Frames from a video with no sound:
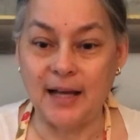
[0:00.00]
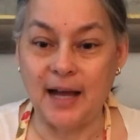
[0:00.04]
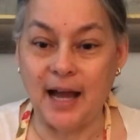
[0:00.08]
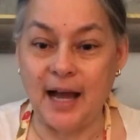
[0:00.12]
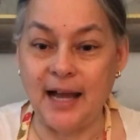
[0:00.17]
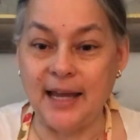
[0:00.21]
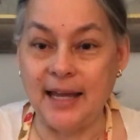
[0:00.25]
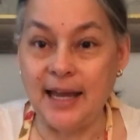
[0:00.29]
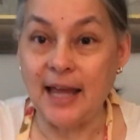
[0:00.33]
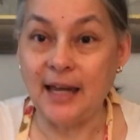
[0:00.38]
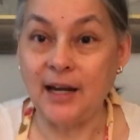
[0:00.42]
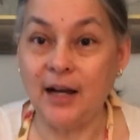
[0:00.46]

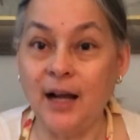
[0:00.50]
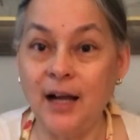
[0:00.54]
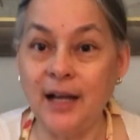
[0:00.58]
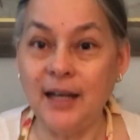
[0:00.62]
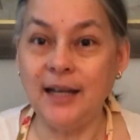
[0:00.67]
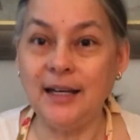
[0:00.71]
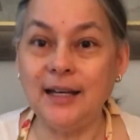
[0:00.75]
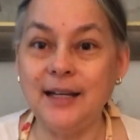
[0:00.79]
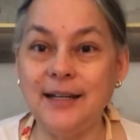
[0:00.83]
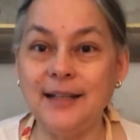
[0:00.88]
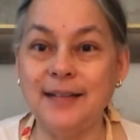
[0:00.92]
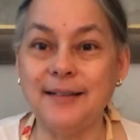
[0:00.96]
I get on
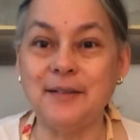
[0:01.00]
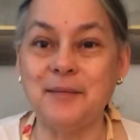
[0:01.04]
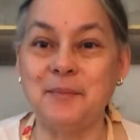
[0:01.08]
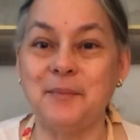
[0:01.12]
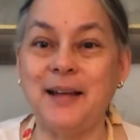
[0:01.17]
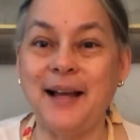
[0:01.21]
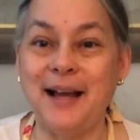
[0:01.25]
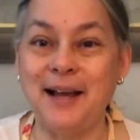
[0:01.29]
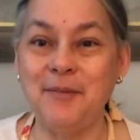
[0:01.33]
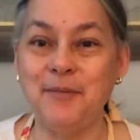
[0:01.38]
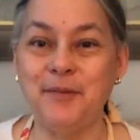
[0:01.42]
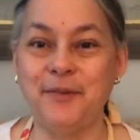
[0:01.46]
it
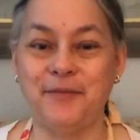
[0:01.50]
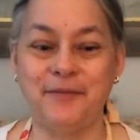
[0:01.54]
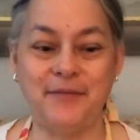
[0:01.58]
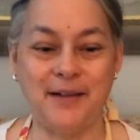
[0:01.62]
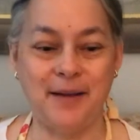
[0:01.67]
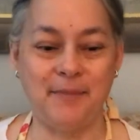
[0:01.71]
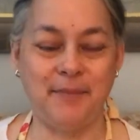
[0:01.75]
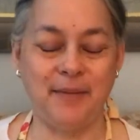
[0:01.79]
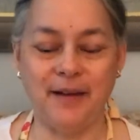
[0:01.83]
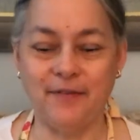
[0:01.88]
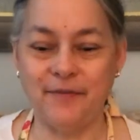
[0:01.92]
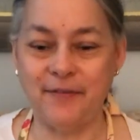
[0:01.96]
sometimes if
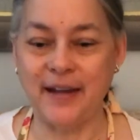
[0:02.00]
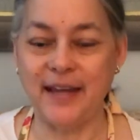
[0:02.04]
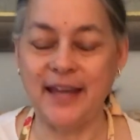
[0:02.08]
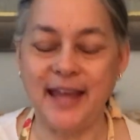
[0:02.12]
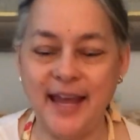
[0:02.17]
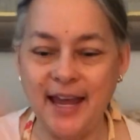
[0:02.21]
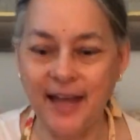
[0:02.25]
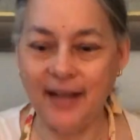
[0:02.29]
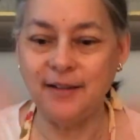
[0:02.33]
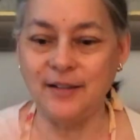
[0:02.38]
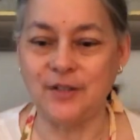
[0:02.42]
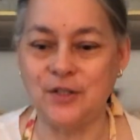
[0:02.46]
I'm if I
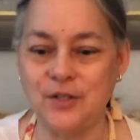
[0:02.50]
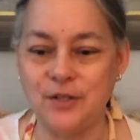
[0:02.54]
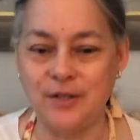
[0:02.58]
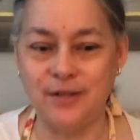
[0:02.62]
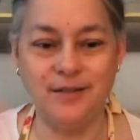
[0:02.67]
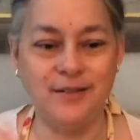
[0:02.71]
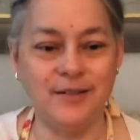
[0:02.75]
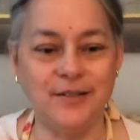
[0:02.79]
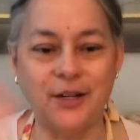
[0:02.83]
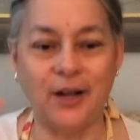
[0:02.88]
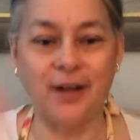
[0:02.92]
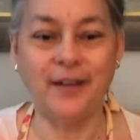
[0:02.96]
can't
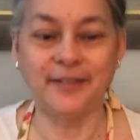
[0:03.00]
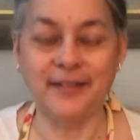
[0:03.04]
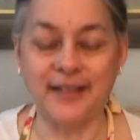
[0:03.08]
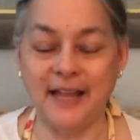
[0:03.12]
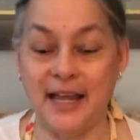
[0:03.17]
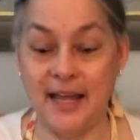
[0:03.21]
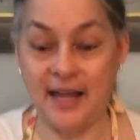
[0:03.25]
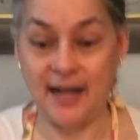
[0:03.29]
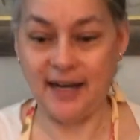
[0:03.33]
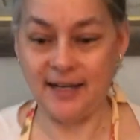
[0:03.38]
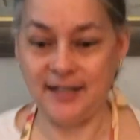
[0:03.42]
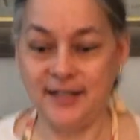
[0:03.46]
jostle,
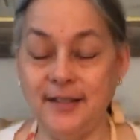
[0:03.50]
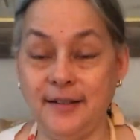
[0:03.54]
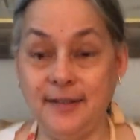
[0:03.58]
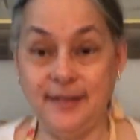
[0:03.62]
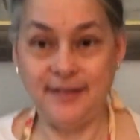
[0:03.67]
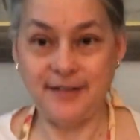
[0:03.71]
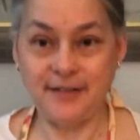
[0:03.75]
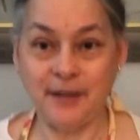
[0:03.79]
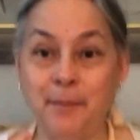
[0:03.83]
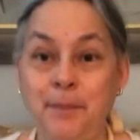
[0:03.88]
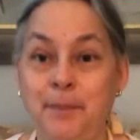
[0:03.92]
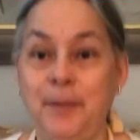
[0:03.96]
and I
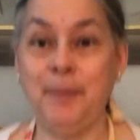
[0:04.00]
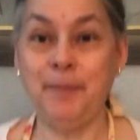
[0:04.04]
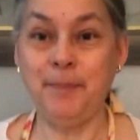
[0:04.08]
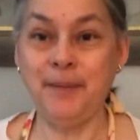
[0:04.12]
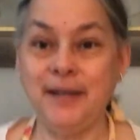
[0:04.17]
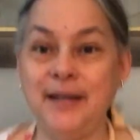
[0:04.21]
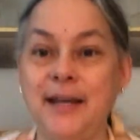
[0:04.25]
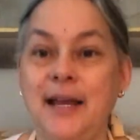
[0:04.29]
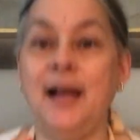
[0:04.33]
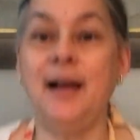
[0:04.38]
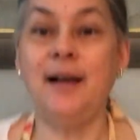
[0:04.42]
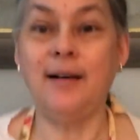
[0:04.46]
just jump up
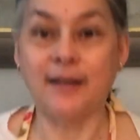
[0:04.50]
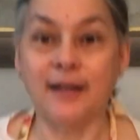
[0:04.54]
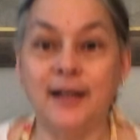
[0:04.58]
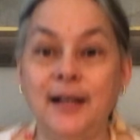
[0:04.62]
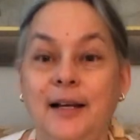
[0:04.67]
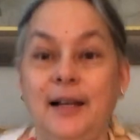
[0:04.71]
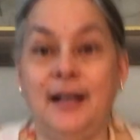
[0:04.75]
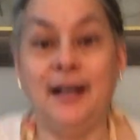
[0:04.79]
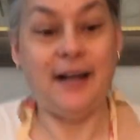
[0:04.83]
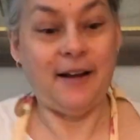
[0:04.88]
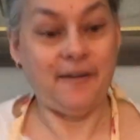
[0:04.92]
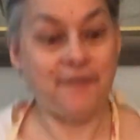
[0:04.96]
and down
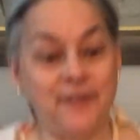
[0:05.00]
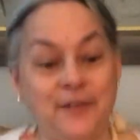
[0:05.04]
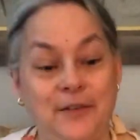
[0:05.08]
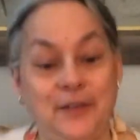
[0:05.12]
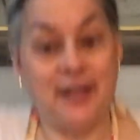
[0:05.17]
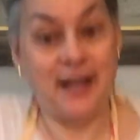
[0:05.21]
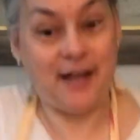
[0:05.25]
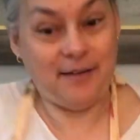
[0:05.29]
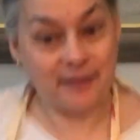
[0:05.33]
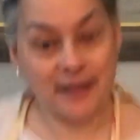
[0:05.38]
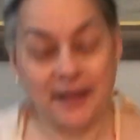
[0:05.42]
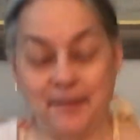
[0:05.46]
a few
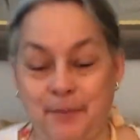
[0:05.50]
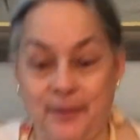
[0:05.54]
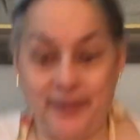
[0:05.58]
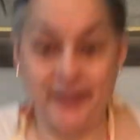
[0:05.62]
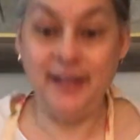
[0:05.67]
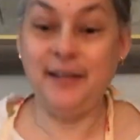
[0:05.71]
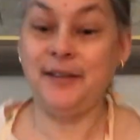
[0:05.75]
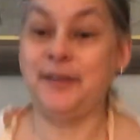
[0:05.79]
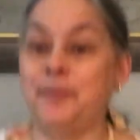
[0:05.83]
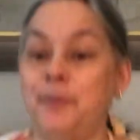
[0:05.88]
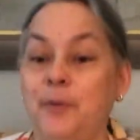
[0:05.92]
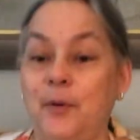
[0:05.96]
times, like
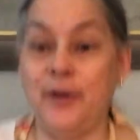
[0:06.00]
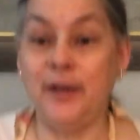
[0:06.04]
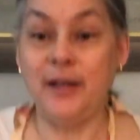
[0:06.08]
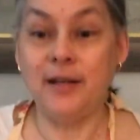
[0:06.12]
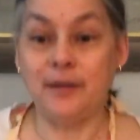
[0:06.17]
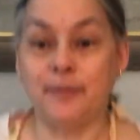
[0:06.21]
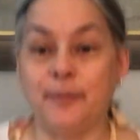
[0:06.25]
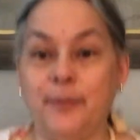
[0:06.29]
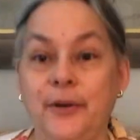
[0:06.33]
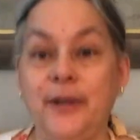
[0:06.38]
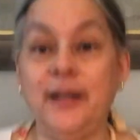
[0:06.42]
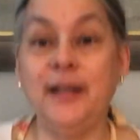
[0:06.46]
boink, boink,
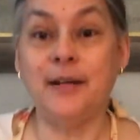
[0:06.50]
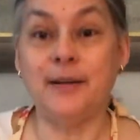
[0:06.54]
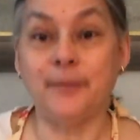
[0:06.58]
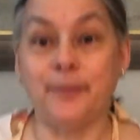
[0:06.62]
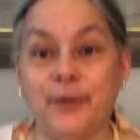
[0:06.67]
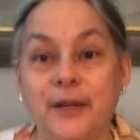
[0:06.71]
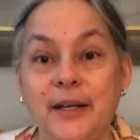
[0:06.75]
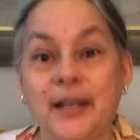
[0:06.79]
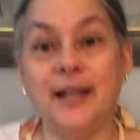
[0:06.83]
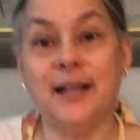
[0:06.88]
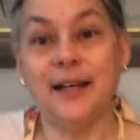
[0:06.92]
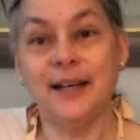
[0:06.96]
boink,
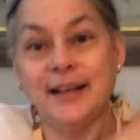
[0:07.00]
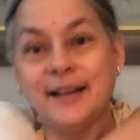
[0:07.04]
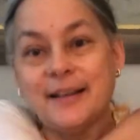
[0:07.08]
boink.